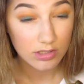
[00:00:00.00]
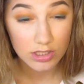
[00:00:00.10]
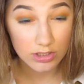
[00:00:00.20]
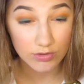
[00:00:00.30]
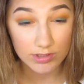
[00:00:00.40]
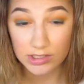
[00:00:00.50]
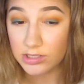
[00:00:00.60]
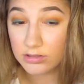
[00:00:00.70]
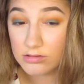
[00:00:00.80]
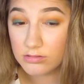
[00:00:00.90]

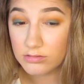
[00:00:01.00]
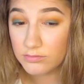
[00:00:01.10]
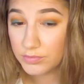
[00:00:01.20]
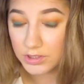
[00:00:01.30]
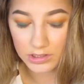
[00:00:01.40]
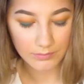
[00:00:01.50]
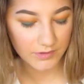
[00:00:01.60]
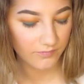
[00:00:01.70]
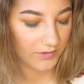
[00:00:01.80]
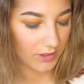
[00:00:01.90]
interesting, but let
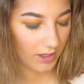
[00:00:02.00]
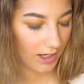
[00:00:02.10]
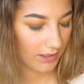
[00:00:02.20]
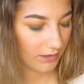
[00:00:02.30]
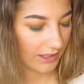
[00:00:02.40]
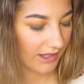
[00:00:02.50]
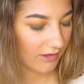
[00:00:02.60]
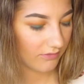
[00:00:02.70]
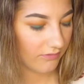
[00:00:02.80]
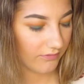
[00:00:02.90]
me figure out how to like
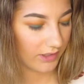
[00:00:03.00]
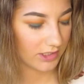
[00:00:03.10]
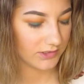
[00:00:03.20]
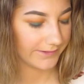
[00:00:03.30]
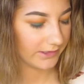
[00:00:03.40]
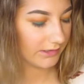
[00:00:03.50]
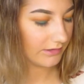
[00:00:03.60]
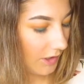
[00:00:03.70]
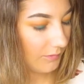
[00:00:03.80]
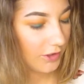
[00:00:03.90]
finish
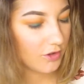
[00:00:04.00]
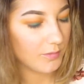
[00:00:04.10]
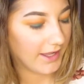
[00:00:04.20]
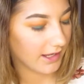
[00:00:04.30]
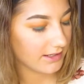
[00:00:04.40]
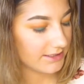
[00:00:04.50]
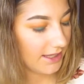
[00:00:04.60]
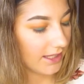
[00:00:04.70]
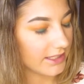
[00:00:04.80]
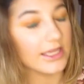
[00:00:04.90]
this. I'm gonna go back into
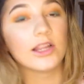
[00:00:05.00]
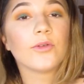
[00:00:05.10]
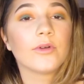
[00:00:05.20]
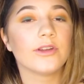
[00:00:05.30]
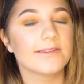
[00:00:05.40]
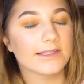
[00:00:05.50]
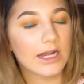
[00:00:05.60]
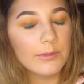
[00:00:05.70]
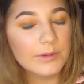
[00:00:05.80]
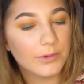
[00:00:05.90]
that yellow we're using.
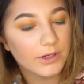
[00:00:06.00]
I'm gonna